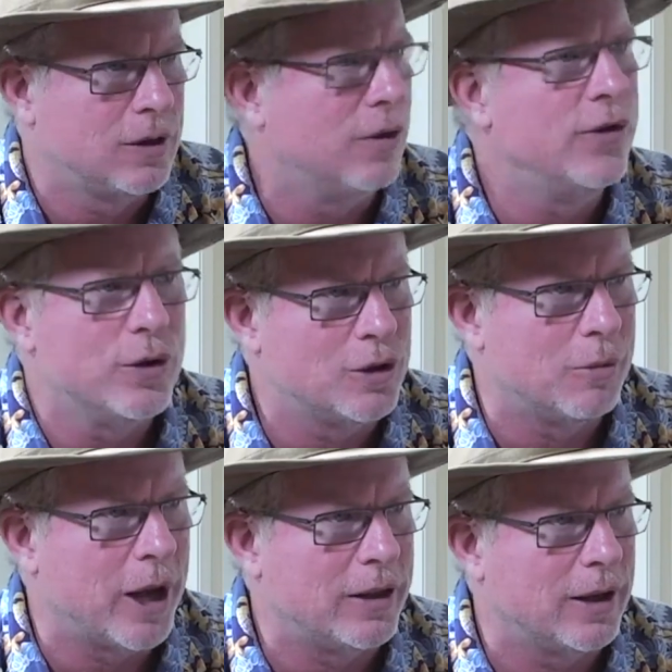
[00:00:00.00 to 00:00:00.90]
confused
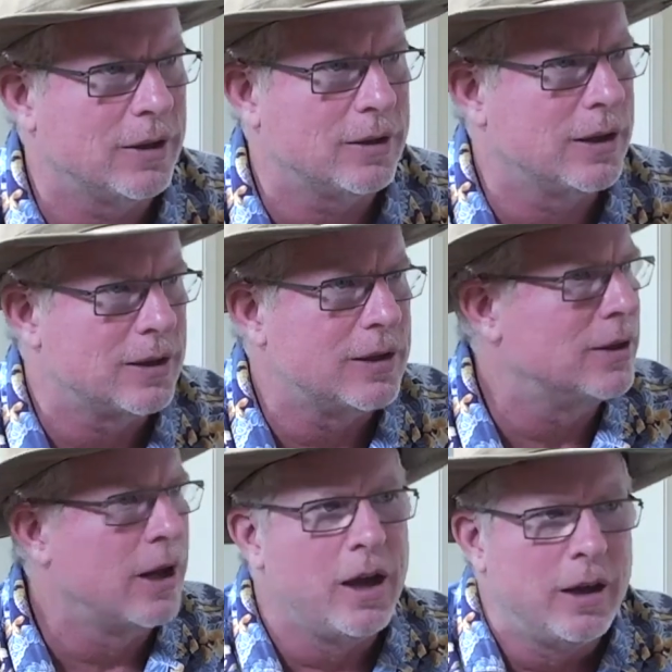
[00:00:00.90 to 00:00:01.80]
about this. This
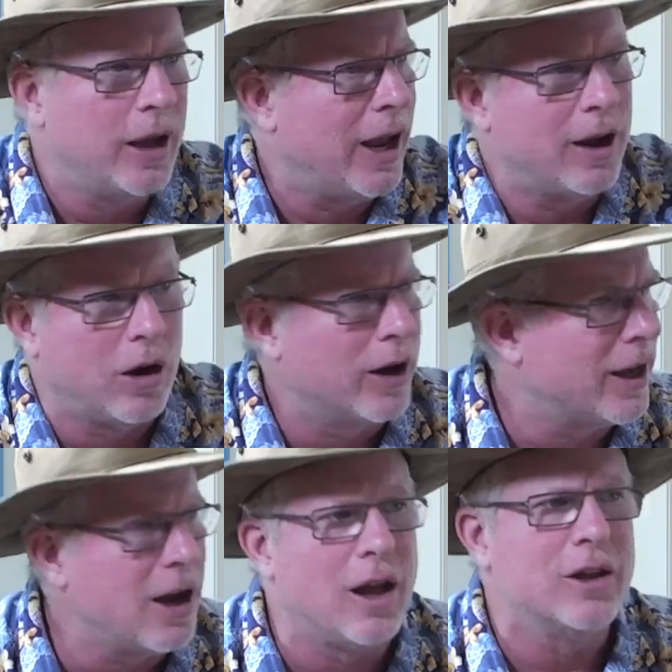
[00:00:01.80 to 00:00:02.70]
is
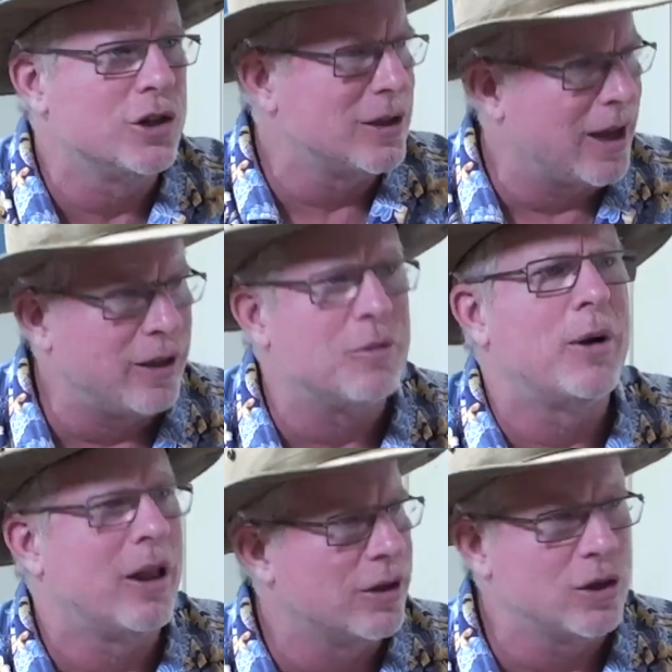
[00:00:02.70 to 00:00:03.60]
archaeologists,
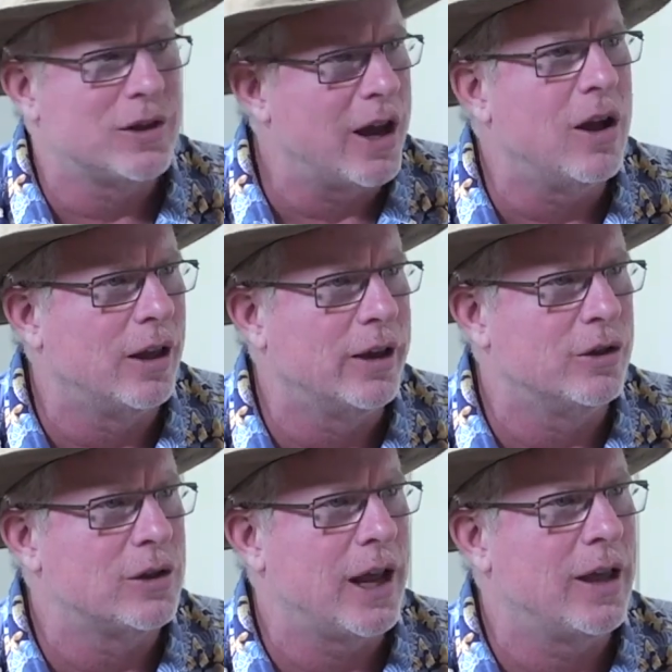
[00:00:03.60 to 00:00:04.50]
anthropologists, they all
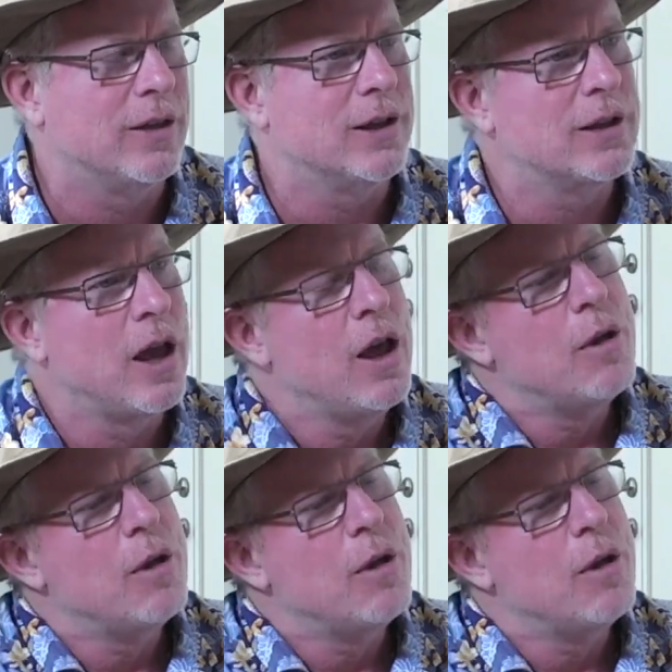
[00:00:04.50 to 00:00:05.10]
understand this.